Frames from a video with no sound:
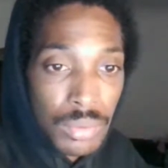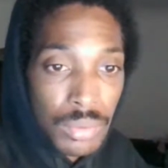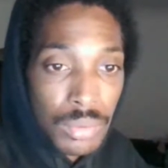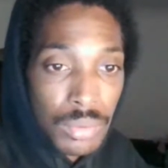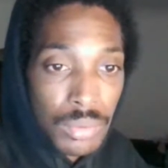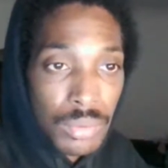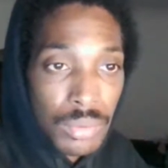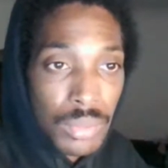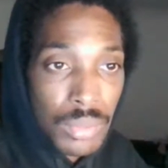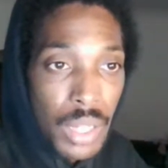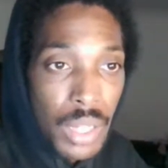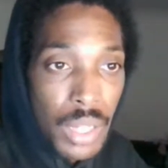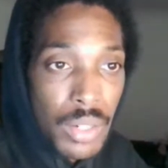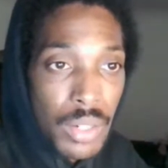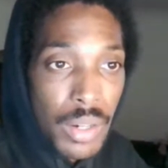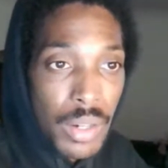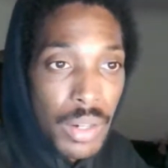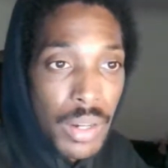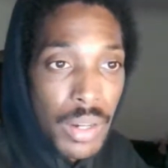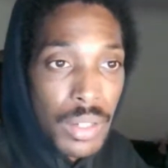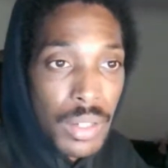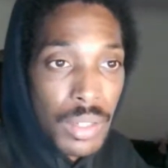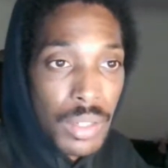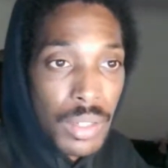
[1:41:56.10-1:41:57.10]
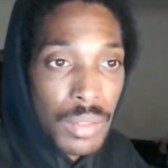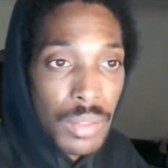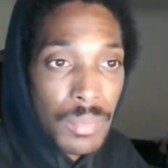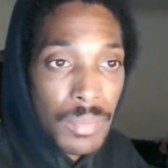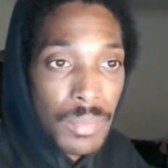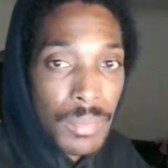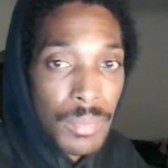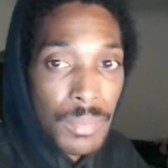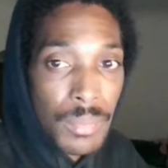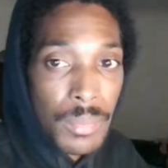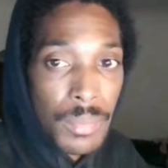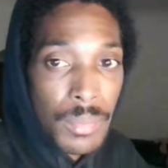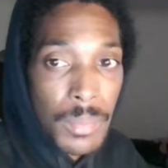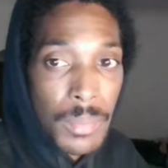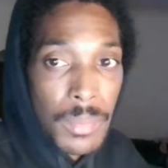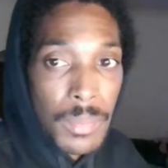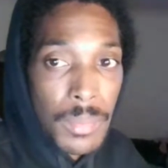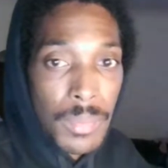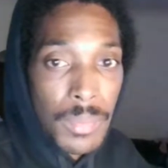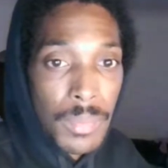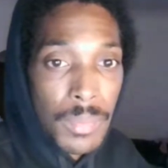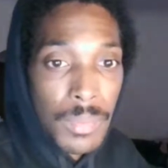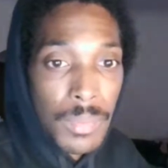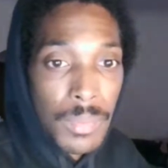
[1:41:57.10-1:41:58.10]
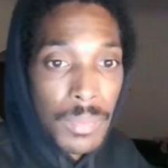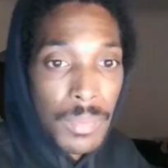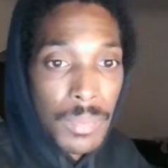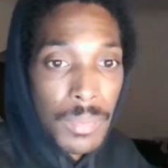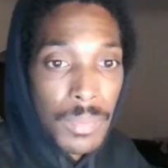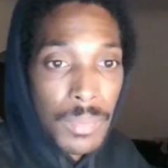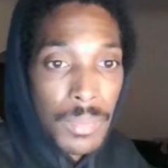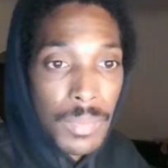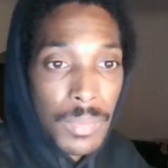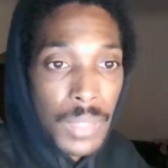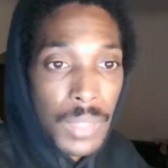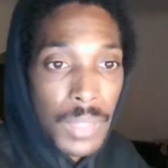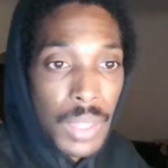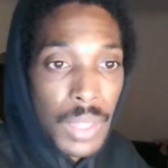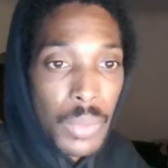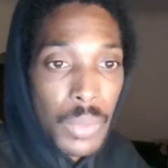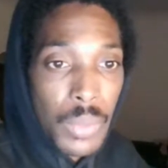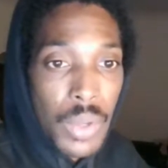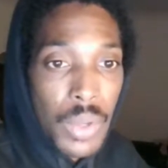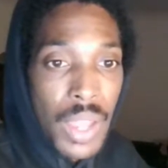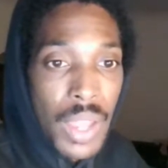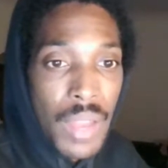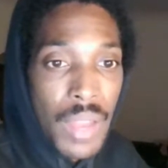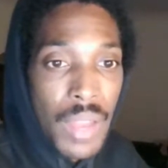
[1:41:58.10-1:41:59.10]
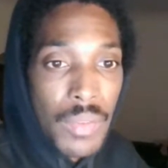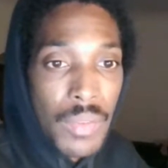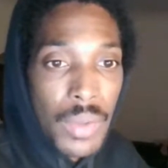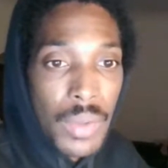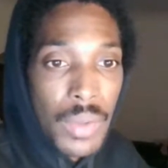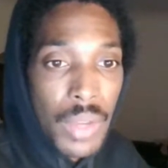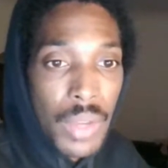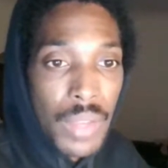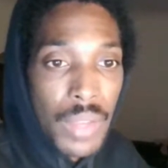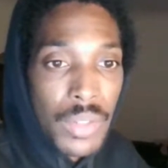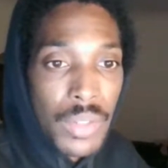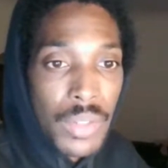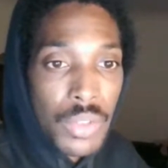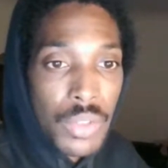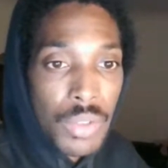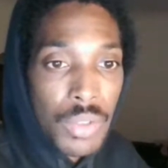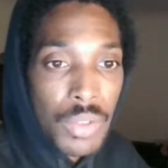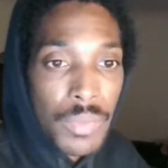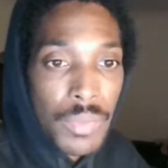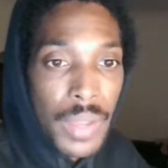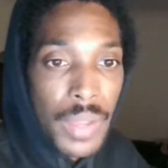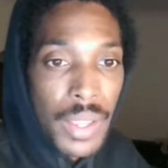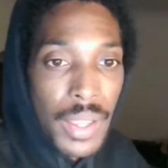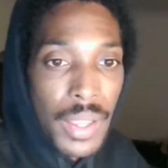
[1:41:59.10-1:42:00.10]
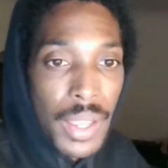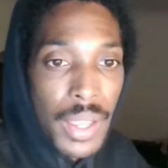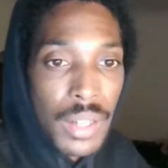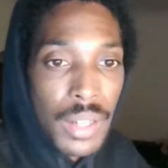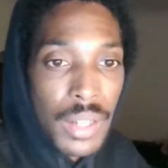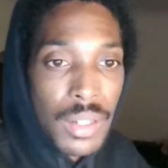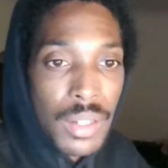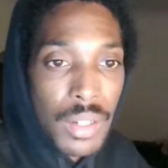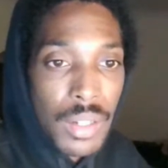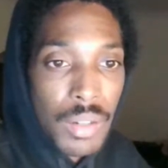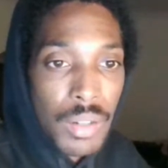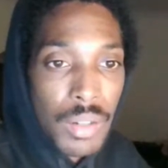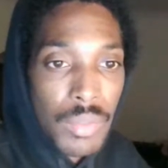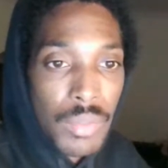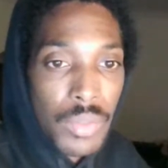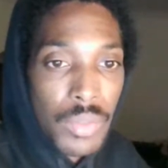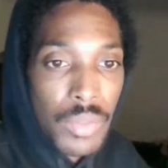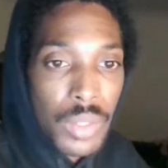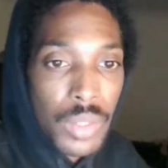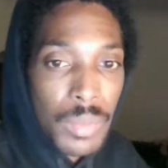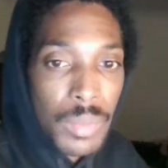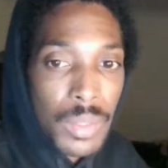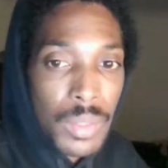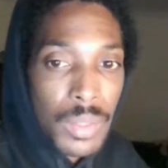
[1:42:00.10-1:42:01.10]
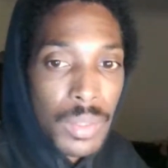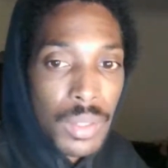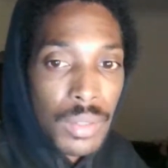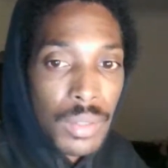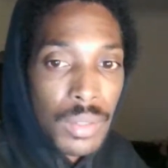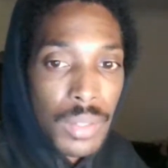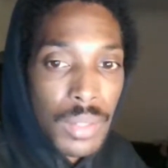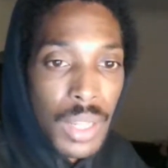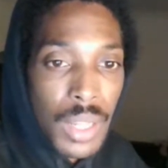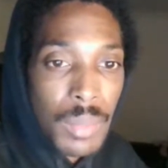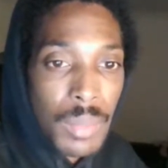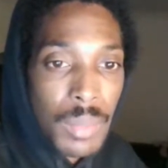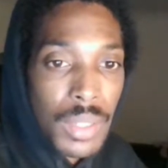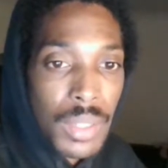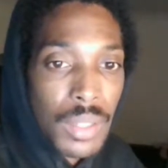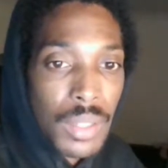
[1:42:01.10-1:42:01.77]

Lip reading: That's crazy. Yeah, we gonna have Israel fight Alistair Overeem, man. That'll be it.